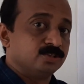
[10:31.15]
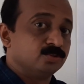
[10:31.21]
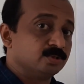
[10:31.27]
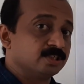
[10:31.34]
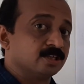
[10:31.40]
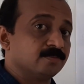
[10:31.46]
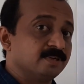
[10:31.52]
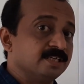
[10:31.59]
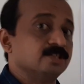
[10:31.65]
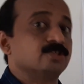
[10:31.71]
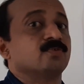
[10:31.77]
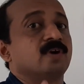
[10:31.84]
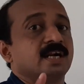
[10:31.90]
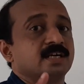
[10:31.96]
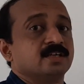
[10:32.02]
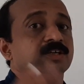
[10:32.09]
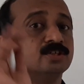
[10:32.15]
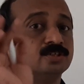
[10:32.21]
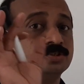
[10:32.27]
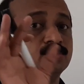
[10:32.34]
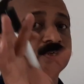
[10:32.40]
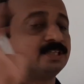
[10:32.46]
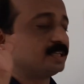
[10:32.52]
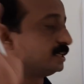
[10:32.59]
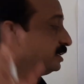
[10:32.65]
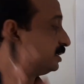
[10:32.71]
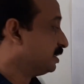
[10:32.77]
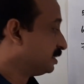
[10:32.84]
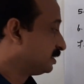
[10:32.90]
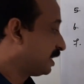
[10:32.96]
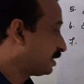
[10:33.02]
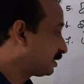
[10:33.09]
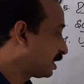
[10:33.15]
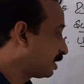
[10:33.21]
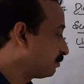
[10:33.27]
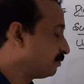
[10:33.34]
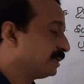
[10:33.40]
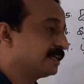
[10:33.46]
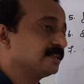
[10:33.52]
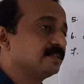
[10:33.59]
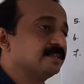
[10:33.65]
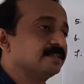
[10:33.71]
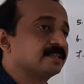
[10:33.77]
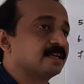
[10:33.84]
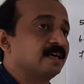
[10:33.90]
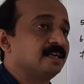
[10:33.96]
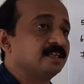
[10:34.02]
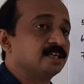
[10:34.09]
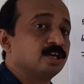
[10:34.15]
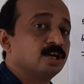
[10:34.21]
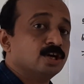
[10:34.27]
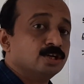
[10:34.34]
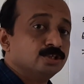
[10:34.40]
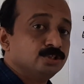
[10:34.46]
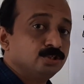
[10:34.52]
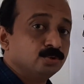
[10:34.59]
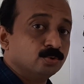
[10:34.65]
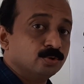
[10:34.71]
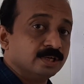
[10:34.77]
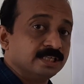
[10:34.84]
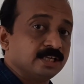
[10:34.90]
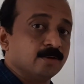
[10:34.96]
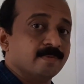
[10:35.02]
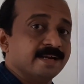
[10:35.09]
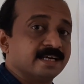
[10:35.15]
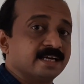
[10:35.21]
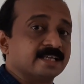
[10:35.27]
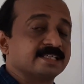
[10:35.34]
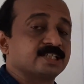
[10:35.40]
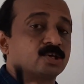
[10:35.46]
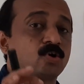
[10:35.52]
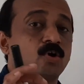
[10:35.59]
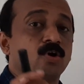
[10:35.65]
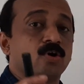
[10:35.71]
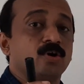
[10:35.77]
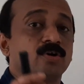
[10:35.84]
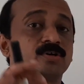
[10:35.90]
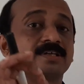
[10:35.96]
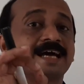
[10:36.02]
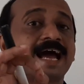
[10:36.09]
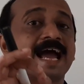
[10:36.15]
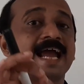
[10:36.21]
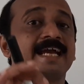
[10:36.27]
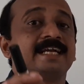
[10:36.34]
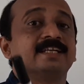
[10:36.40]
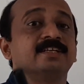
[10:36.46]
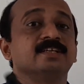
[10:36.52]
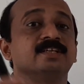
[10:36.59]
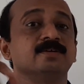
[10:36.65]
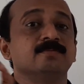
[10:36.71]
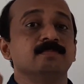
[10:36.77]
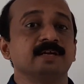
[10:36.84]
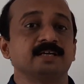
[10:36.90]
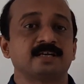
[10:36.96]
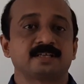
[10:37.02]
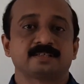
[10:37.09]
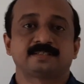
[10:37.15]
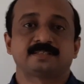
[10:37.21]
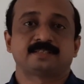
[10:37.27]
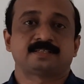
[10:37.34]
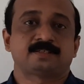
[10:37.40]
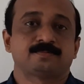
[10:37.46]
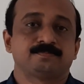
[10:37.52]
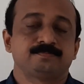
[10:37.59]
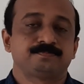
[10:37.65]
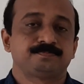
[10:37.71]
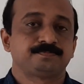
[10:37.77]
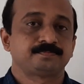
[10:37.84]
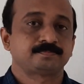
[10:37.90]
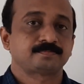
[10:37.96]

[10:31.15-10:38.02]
unity means one, unity, that type matrix is called unity matrix or identity matrix.